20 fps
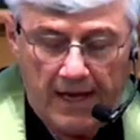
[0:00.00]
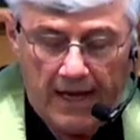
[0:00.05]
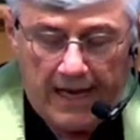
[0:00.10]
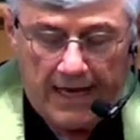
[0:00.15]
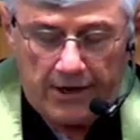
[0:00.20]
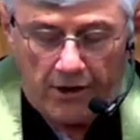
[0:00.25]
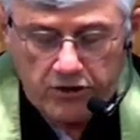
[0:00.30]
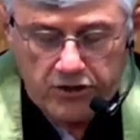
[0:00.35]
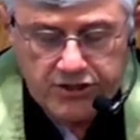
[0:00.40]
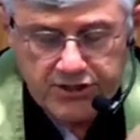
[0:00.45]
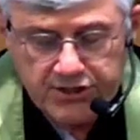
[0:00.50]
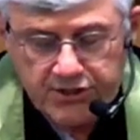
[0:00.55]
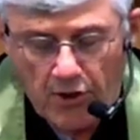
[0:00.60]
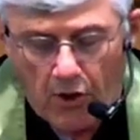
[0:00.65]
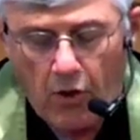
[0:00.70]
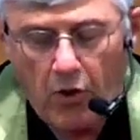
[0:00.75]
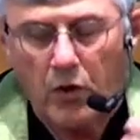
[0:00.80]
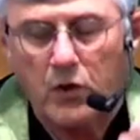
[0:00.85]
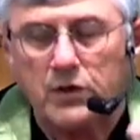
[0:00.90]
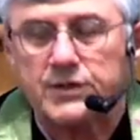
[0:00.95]
and our
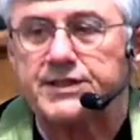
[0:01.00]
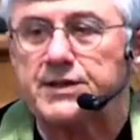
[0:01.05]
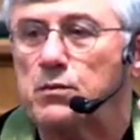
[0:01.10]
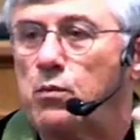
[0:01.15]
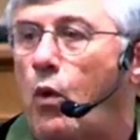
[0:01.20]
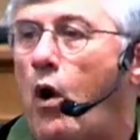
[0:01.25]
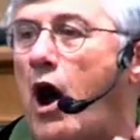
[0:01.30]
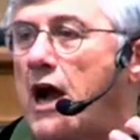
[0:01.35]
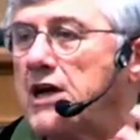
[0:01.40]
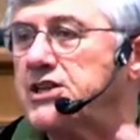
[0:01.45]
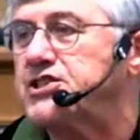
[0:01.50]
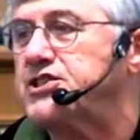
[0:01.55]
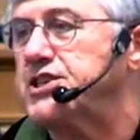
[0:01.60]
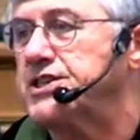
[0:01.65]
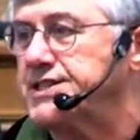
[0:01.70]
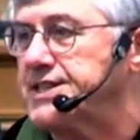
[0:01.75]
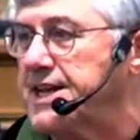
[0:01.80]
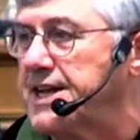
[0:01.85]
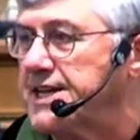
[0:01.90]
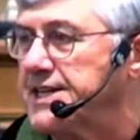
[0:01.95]
souls and
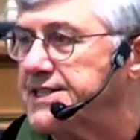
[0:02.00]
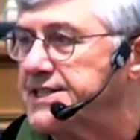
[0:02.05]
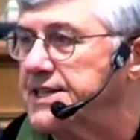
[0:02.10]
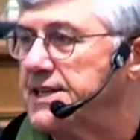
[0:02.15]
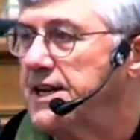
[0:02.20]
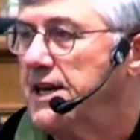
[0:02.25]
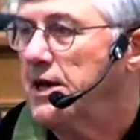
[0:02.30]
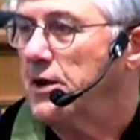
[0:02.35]
washes us